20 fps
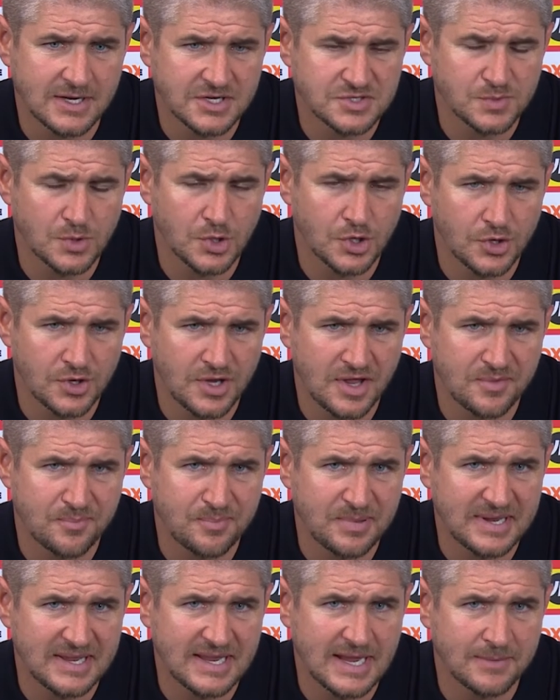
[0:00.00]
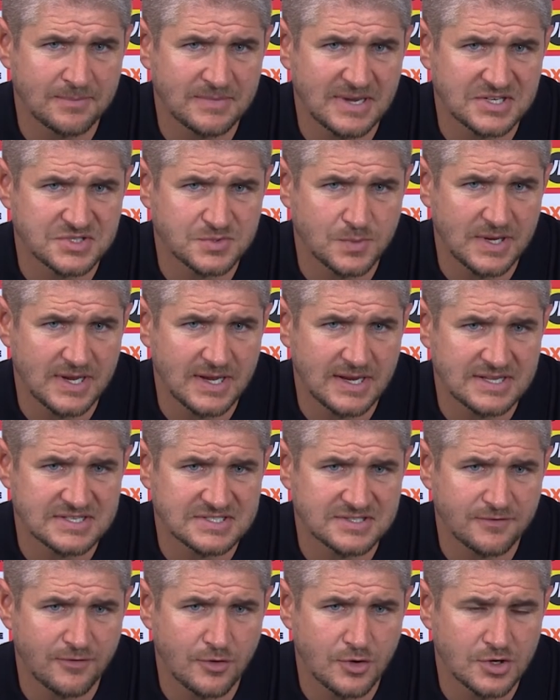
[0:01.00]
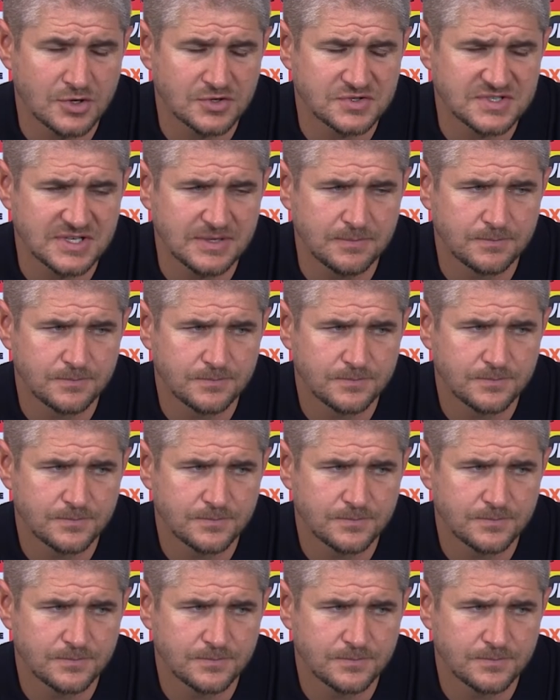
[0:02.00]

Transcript: because we've got another big game next week against a very good team.